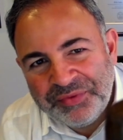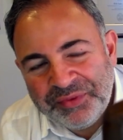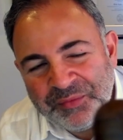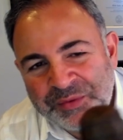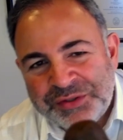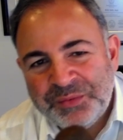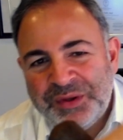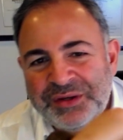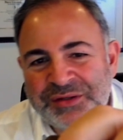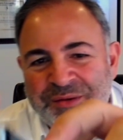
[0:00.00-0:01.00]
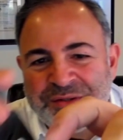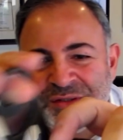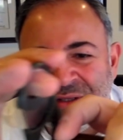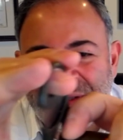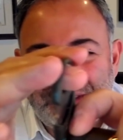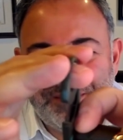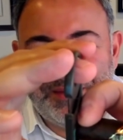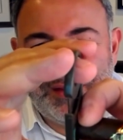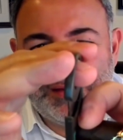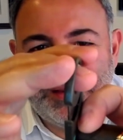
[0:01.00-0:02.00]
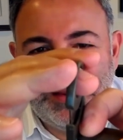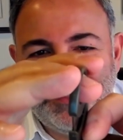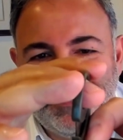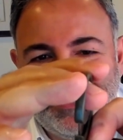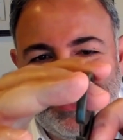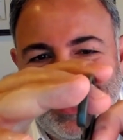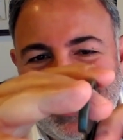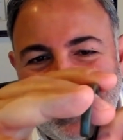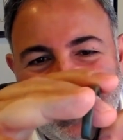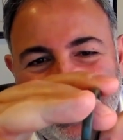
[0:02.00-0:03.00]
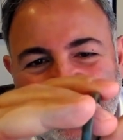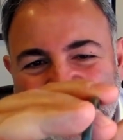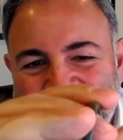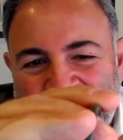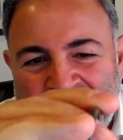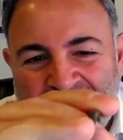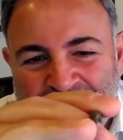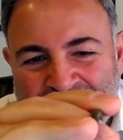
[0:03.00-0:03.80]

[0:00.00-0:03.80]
What you want to do is come in. I always